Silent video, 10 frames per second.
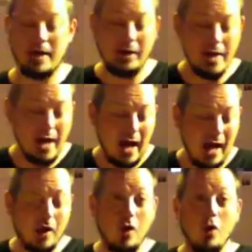about
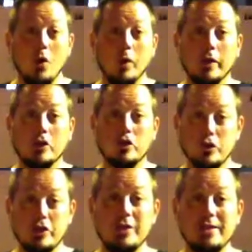how when
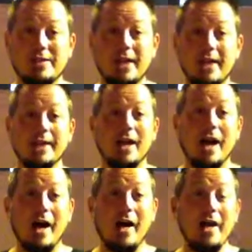Christians say
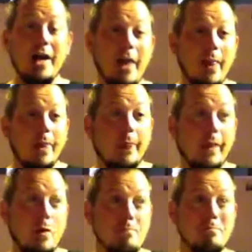God, that
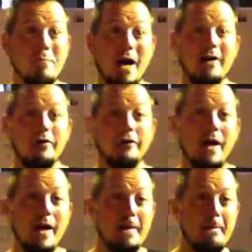they're
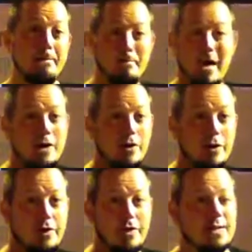modified
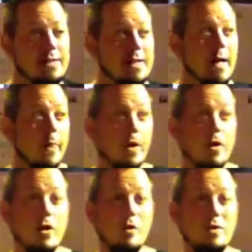monotheists.
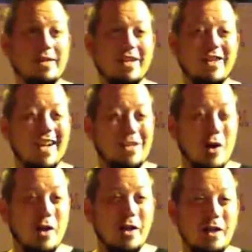They're, don't, they're not
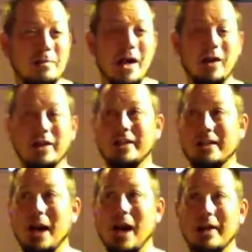talking about
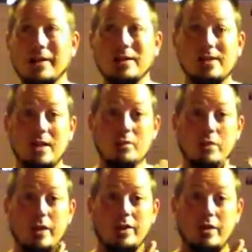God in the
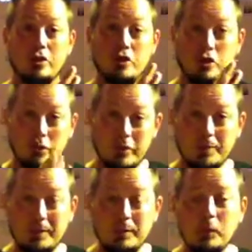same way that
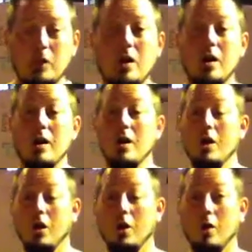Jewish people are
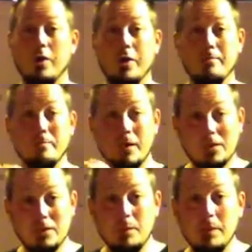or that
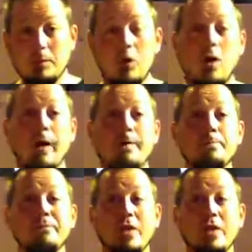Muslim people are.